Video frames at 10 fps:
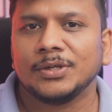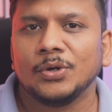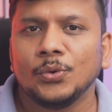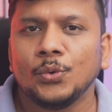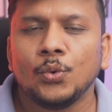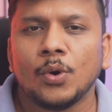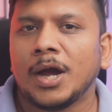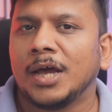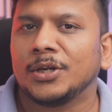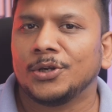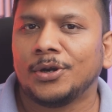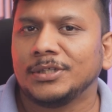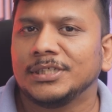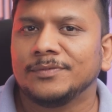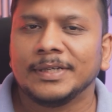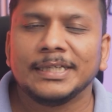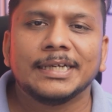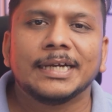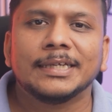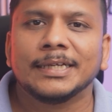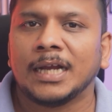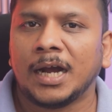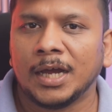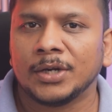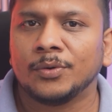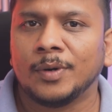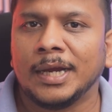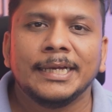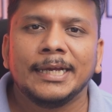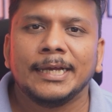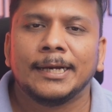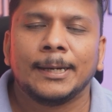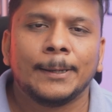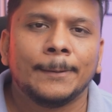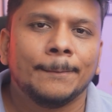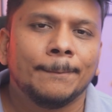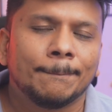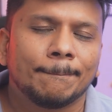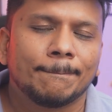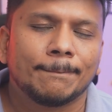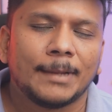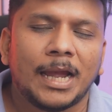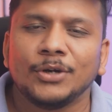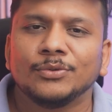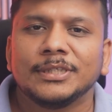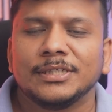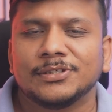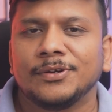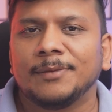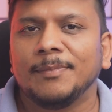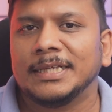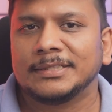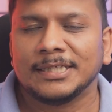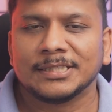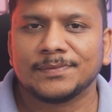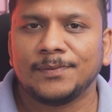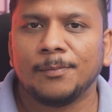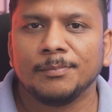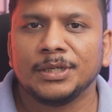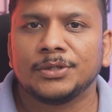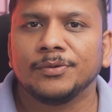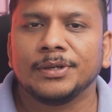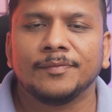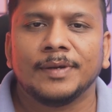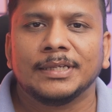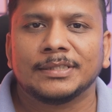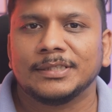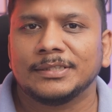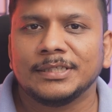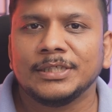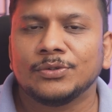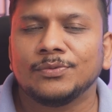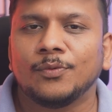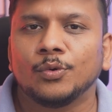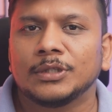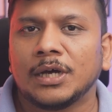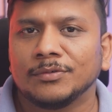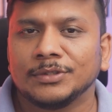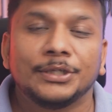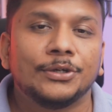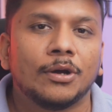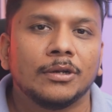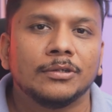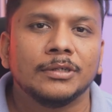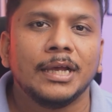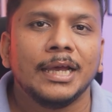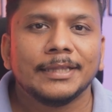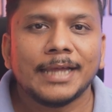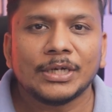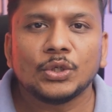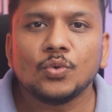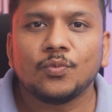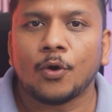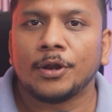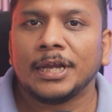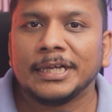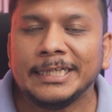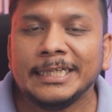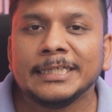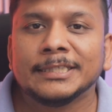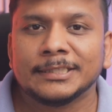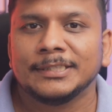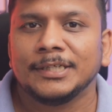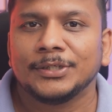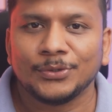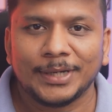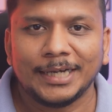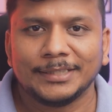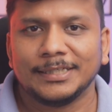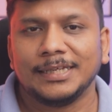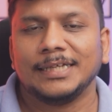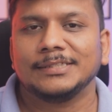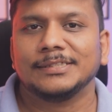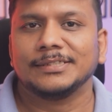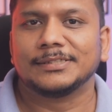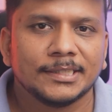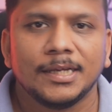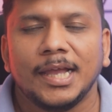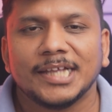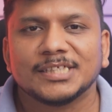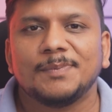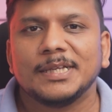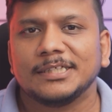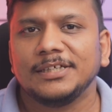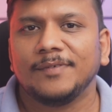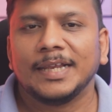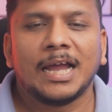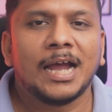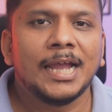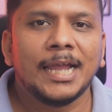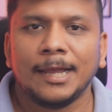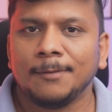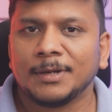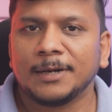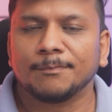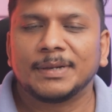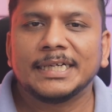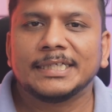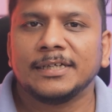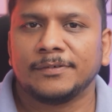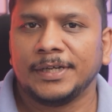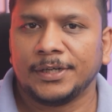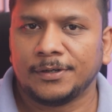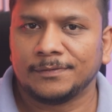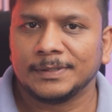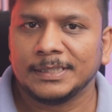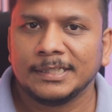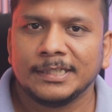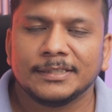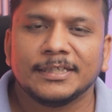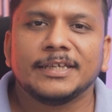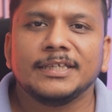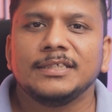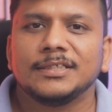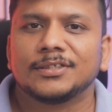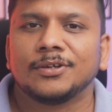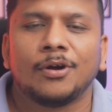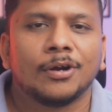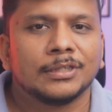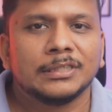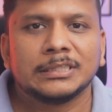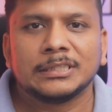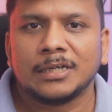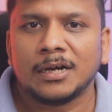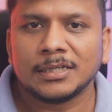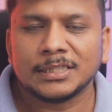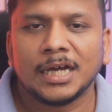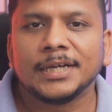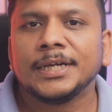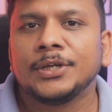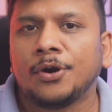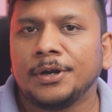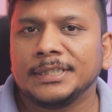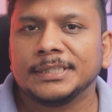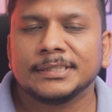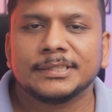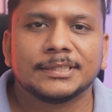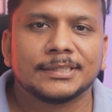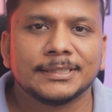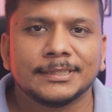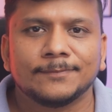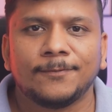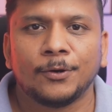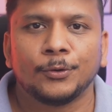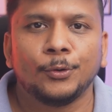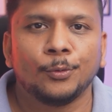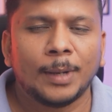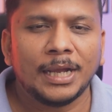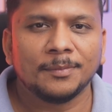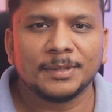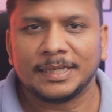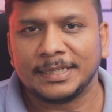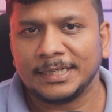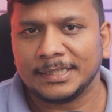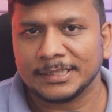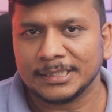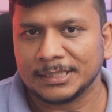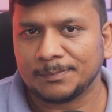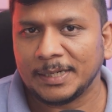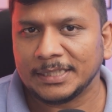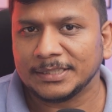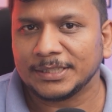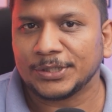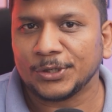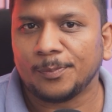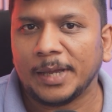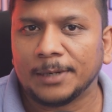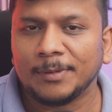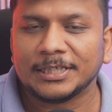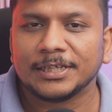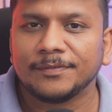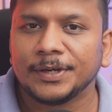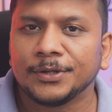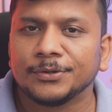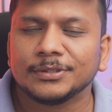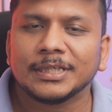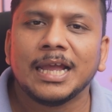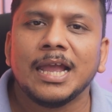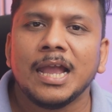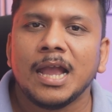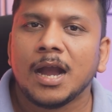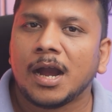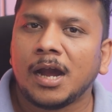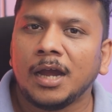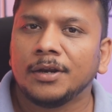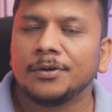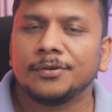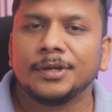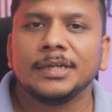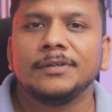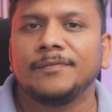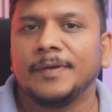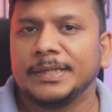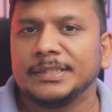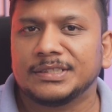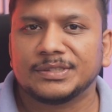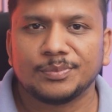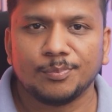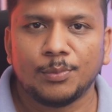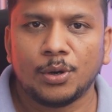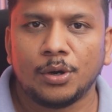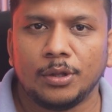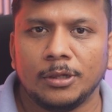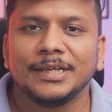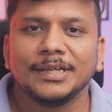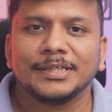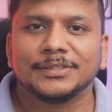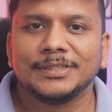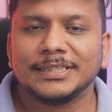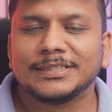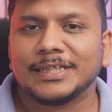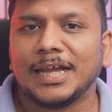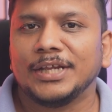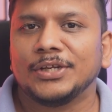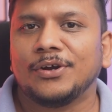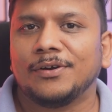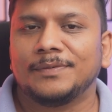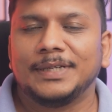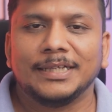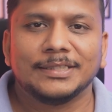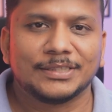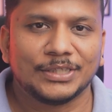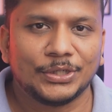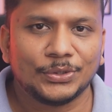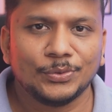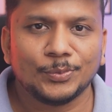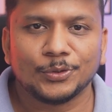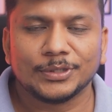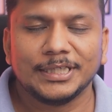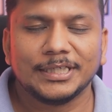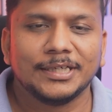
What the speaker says: who are not genuinely getting ROI, I don't think so it makes sense for me to invest $3,000 to $4,000, that too for a year to get the license. And especially when I am completely aware of the niche or the target audience for whom I am creating this PTC Creo parametric videos are really very small. So this kind of tells two more things.